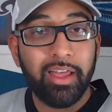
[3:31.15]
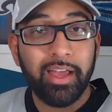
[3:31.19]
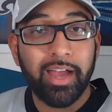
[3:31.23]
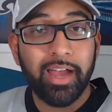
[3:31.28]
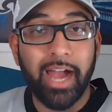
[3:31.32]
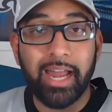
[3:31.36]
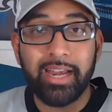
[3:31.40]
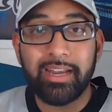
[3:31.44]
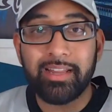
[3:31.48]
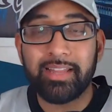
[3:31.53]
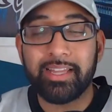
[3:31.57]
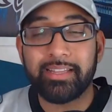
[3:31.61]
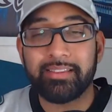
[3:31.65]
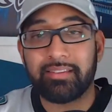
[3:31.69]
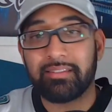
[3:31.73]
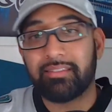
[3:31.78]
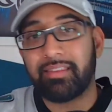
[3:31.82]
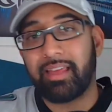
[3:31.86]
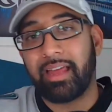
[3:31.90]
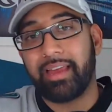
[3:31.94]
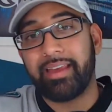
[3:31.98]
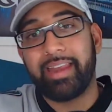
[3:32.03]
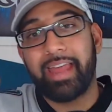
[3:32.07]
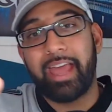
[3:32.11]
Kind of like the
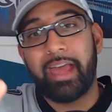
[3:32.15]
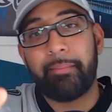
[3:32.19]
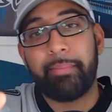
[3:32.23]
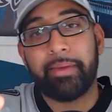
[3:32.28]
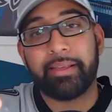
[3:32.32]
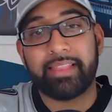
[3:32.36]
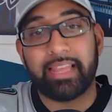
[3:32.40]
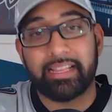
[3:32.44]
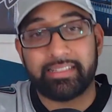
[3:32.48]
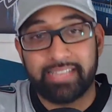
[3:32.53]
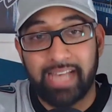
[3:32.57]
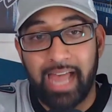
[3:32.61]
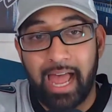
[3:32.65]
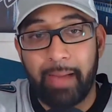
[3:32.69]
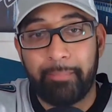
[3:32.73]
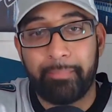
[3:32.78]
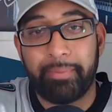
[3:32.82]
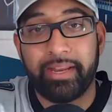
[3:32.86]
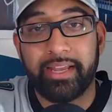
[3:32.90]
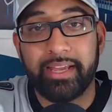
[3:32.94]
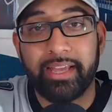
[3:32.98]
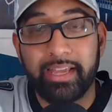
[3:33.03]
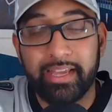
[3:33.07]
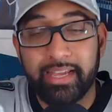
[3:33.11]
dynamic that's
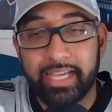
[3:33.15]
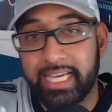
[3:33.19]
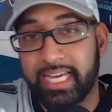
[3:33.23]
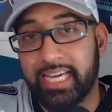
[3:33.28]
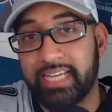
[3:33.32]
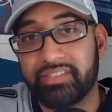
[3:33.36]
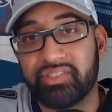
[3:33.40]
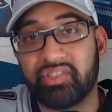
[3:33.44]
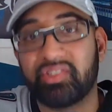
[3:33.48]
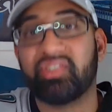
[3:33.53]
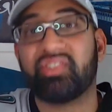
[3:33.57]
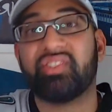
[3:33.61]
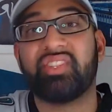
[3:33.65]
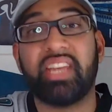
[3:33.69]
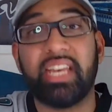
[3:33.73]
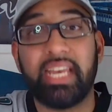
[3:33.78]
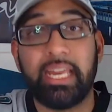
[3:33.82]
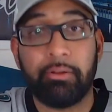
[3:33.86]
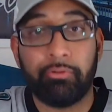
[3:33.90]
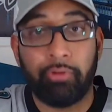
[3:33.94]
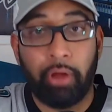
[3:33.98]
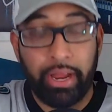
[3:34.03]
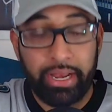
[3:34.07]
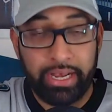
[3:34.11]
happening in Kansas City
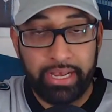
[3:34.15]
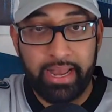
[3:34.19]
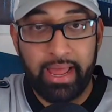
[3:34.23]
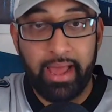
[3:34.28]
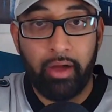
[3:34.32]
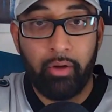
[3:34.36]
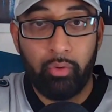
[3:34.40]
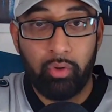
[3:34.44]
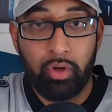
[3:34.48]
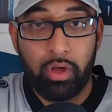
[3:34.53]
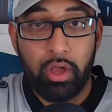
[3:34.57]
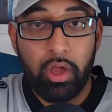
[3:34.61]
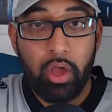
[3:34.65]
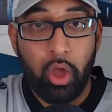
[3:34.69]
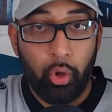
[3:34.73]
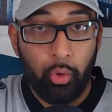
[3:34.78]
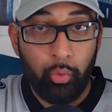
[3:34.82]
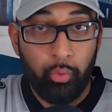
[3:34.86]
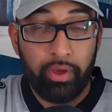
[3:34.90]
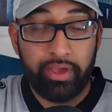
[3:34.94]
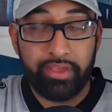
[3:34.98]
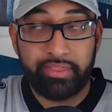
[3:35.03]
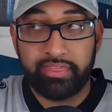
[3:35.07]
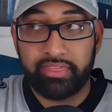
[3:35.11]
right now
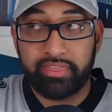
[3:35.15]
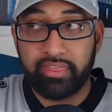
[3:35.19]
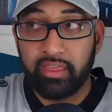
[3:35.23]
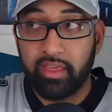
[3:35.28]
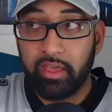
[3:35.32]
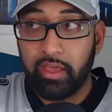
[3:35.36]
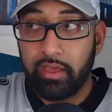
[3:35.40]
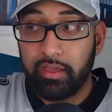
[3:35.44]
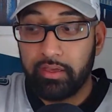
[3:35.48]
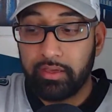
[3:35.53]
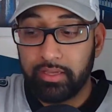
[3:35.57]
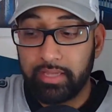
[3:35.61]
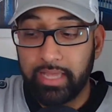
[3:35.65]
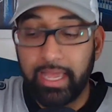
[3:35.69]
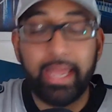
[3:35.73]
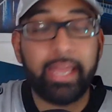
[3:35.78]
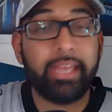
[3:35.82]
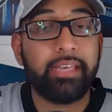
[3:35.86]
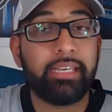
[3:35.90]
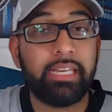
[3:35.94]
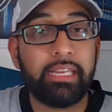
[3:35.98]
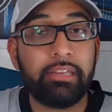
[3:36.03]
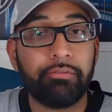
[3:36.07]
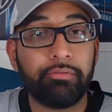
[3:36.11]
with
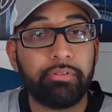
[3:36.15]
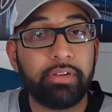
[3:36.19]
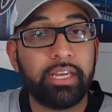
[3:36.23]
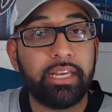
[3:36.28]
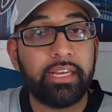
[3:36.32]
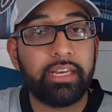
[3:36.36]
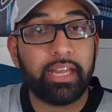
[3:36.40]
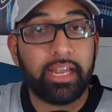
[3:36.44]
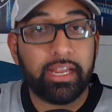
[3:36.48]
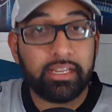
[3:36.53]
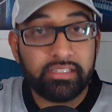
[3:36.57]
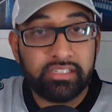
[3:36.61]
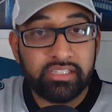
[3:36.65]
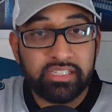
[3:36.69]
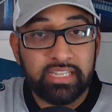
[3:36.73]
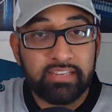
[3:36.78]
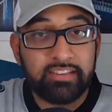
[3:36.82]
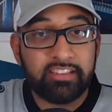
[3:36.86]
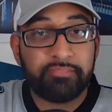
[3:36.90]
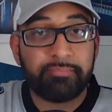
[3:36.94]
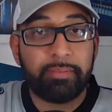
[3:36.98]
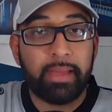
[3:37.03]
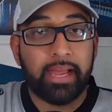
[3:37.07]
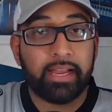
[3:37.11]
Andy Reid and
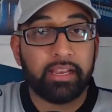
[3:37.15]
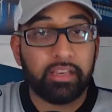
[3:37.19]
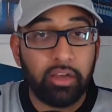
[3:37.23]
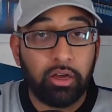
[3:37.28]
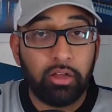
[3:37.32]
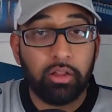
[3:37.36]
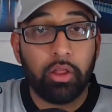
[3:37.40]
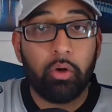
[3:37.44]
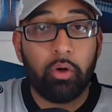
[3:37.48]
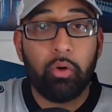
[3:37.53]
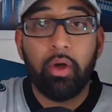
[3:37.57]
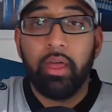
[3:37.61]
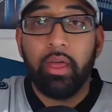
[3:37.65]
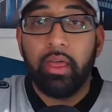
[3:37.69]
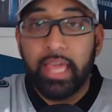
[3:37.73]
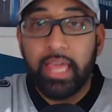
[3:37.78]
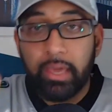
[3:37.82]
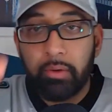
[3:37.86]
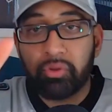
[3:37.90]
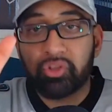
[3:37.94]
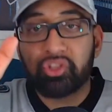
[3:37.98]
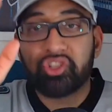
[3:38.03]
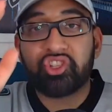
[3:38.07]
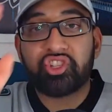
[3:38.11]
Steve Spagnuolo. He
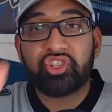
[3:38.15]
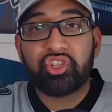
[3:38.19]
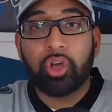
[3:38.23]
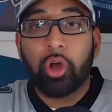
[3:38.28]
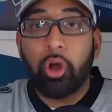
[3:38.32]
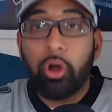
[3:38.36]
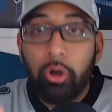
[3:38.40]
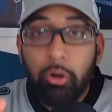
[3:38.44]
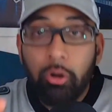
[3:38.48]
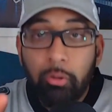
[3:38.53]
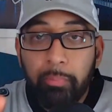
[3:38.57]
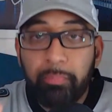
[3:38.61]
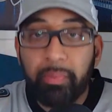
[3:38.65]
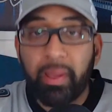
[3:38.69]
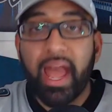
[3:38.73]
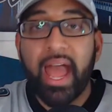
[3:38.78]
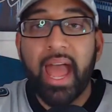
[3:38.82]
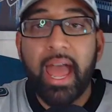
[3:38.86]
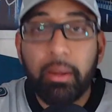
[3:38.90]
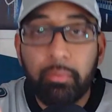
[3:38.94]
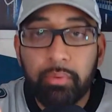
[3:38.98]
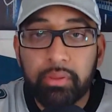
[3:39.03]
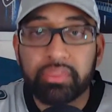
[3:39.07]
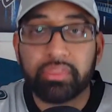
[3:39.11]
was so
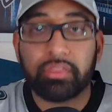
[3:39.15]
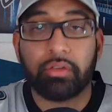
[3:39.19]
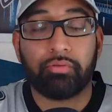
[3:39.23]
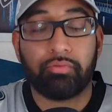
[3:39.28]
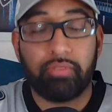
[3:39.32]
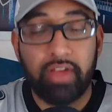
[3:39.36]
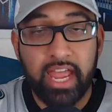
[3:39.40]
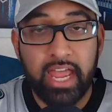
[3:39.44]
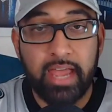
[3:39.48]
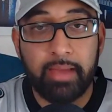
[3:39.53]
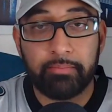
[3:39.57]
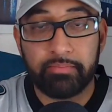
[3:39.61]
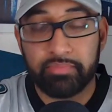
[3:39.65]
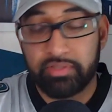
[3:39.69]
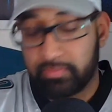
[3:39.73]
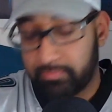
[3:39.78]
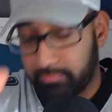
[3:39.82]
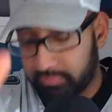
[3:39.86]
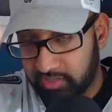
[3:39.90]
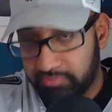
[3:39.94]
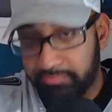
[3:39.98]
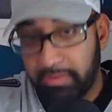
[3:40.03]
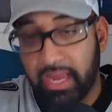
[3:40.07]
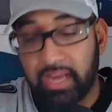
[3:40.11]
bad with the Rams,
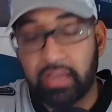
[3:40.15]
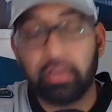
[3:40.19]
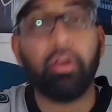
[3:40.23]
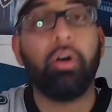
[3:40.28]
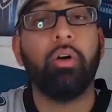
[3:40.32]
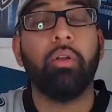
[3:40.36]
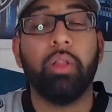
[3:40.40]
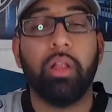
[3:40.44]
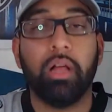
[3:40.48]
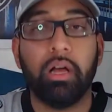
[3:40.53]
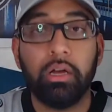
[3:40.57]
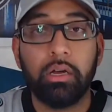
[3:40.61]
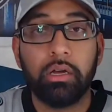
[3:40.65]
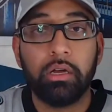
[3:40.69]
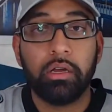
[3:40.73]
Spagnuolo.